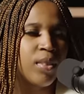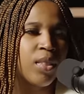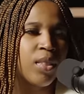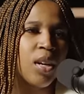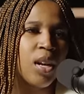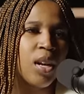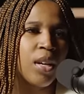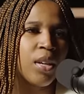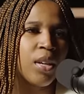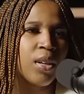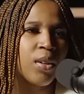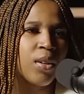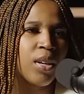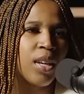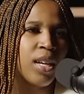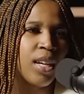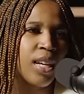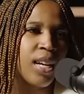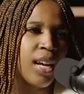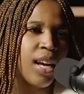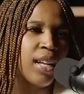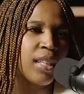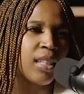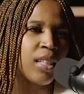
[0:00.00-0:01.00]
No, I agree, and
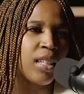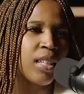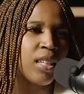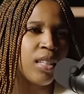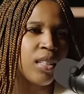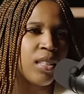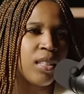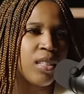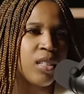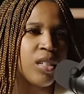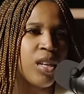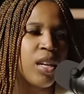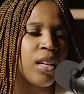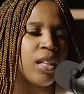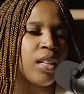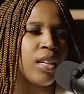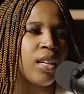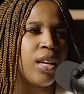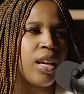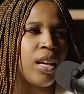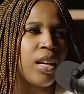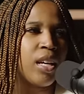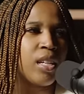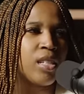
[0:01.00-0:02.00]
I, I think the chocolate
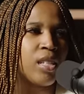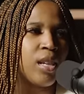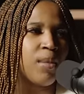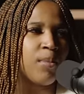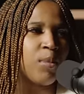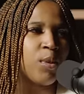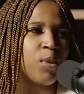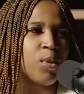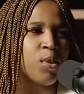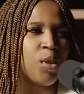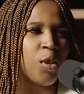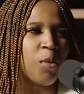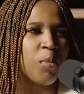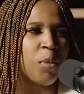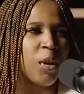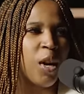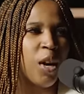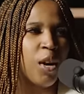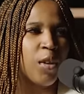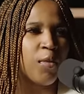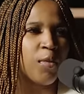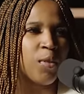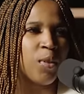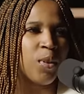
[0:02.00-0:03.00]
cake example is so
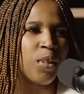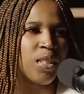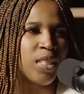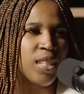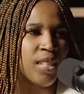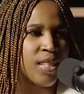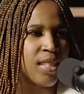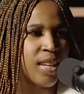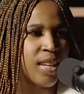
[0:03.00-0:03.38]
powerful because it's